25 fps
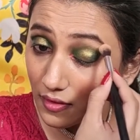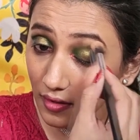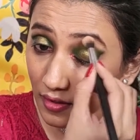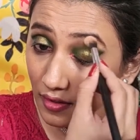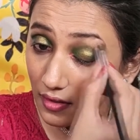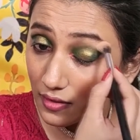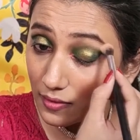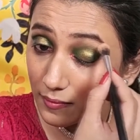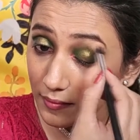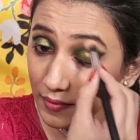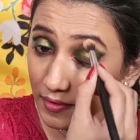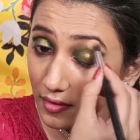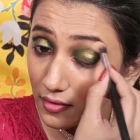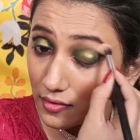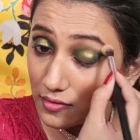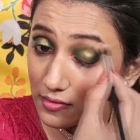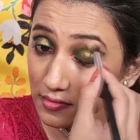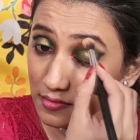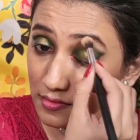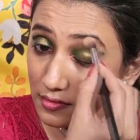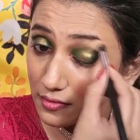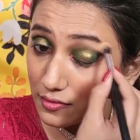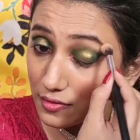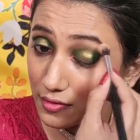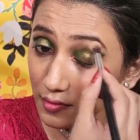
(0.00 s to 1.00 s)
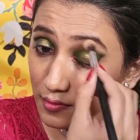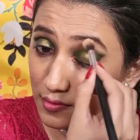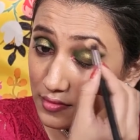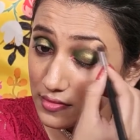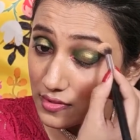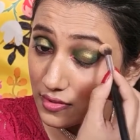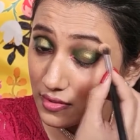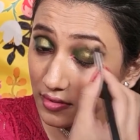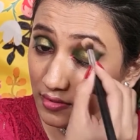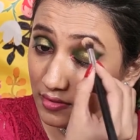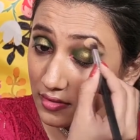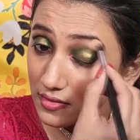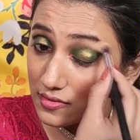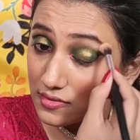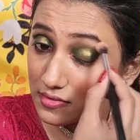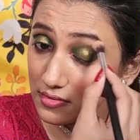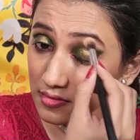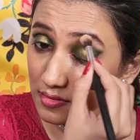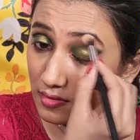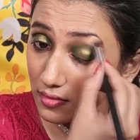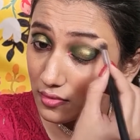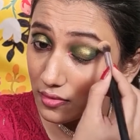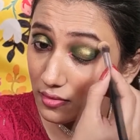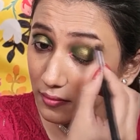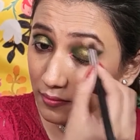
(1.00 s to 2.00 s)
I'll be also using this
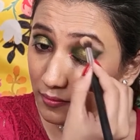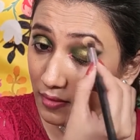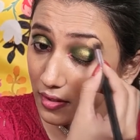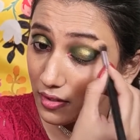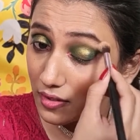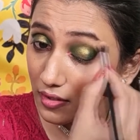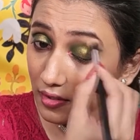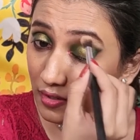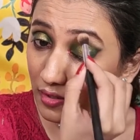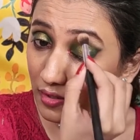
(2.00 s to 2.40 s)
on my